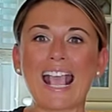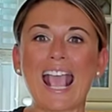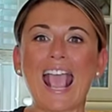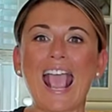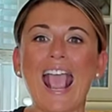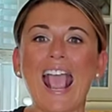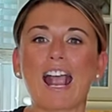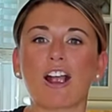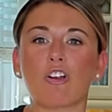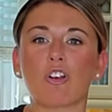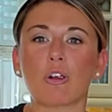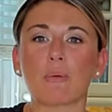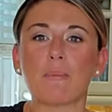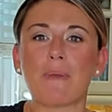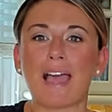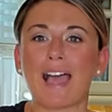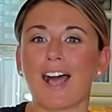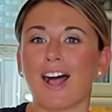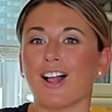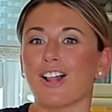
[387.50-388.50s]

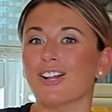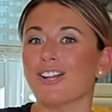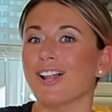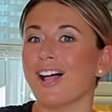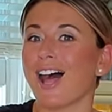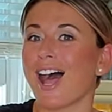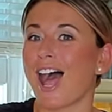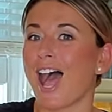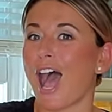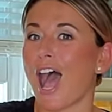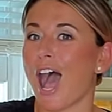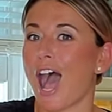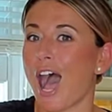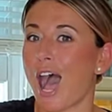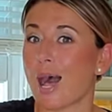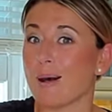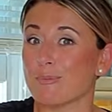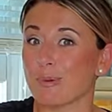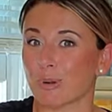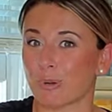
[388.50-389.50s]
Caramel
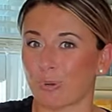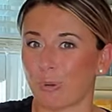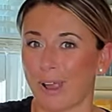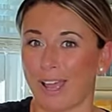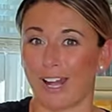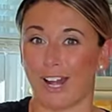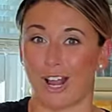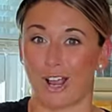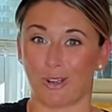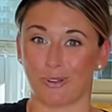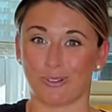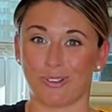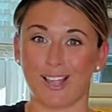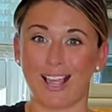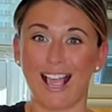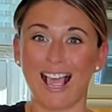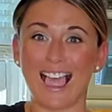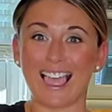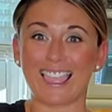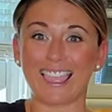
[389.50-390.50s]
amaretto.
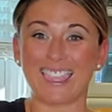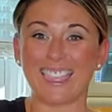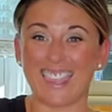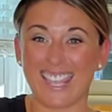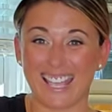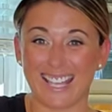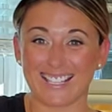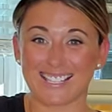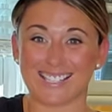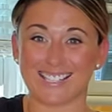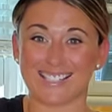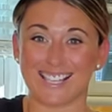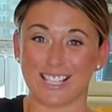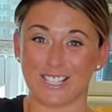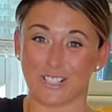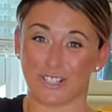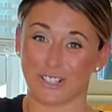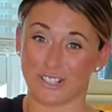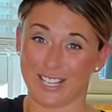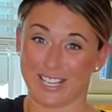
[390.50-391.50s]
This
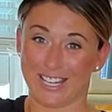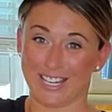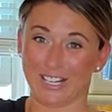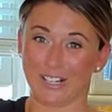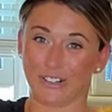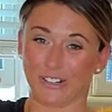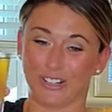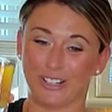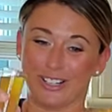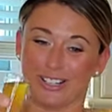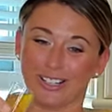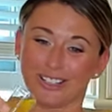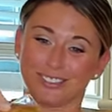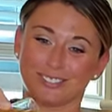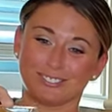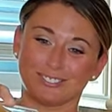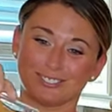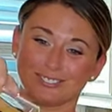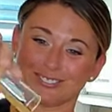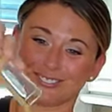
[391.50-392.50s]
is our key ingredient.
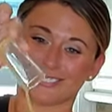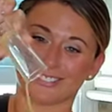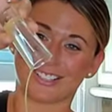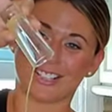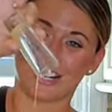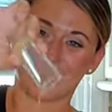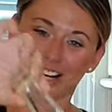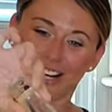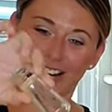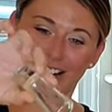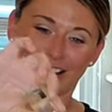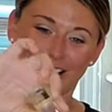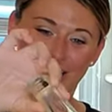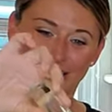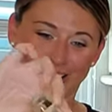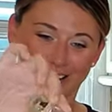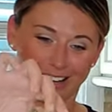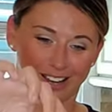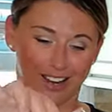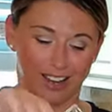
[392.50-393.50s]

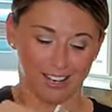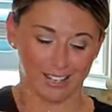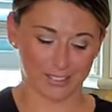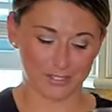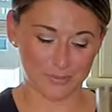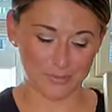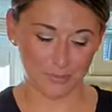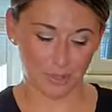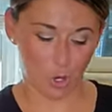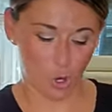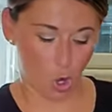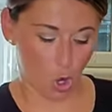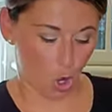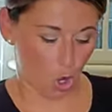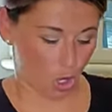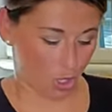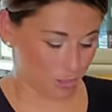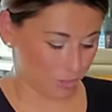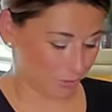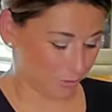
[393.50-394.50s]
Cut
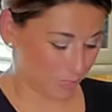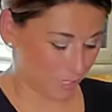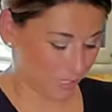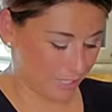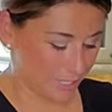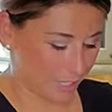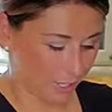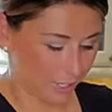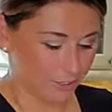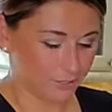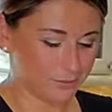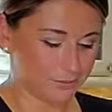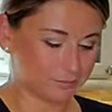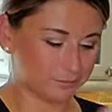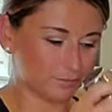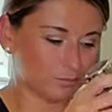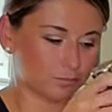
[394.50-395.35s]
all three in here.